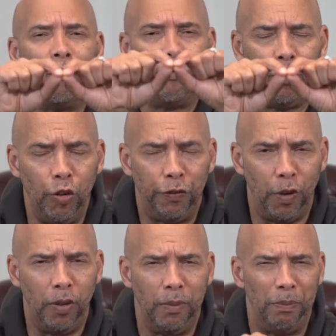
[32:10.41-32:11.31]

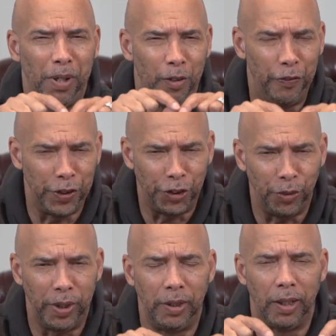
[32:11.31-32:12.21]
fruitful and
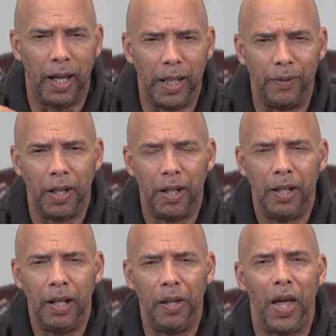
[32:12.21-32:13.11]
beneficial in your life?
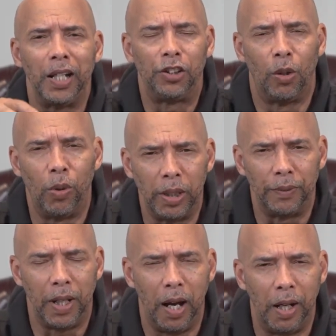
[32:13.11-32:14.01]
And that's the Word
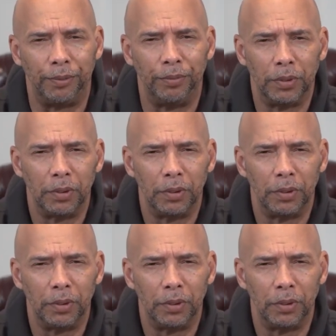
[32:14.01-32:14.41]
of God.